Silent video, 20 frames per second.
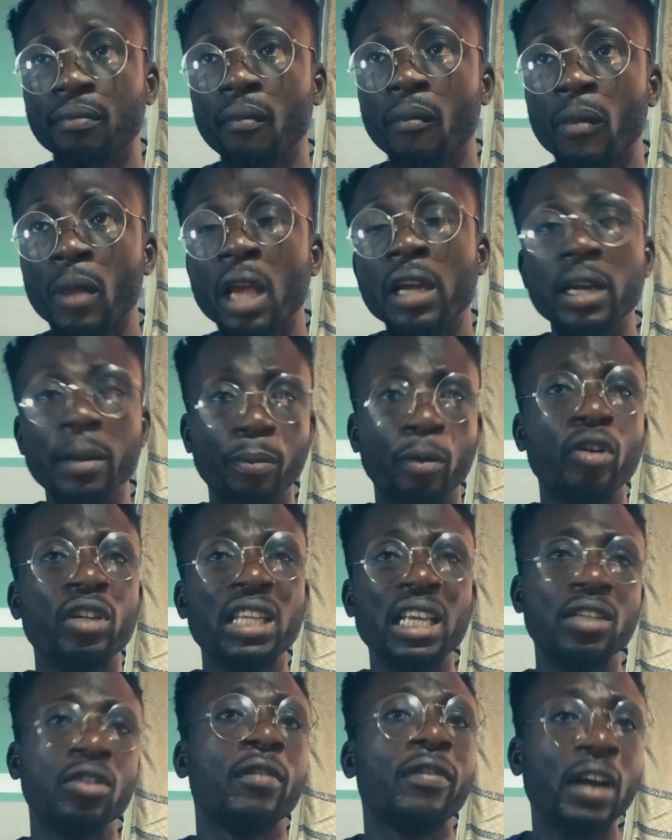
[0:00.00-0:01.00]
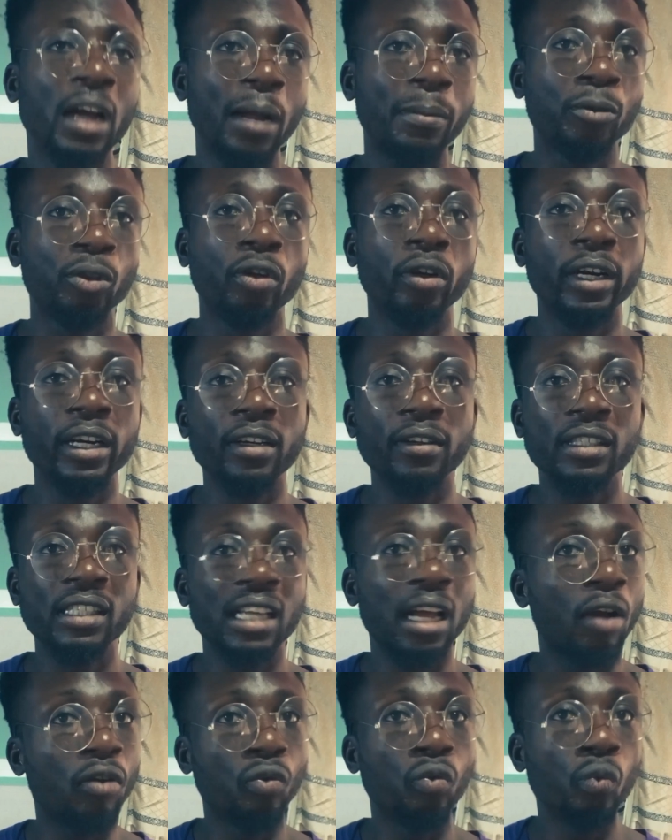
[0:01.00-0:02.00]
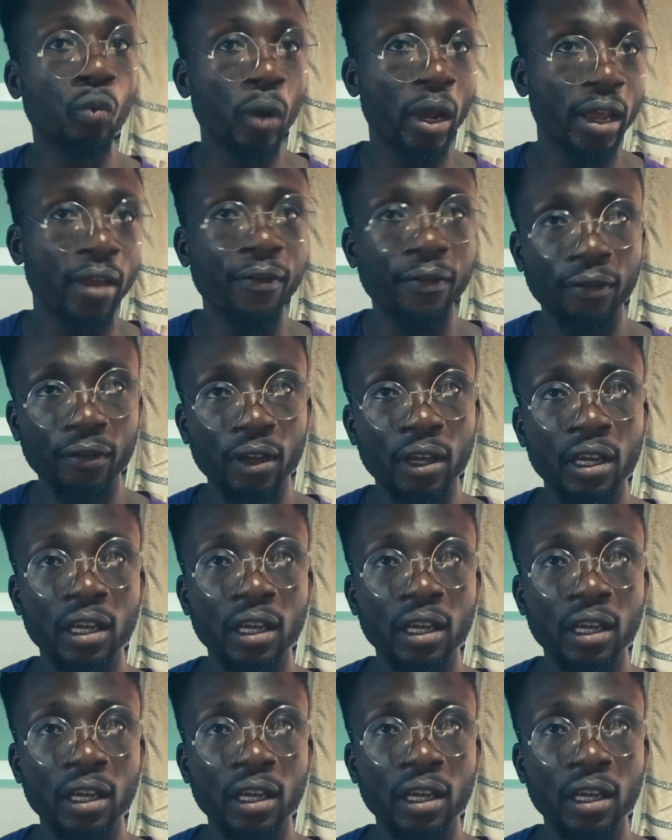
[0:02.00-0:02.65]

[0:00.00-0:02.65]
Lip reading: the process of capturing sound wave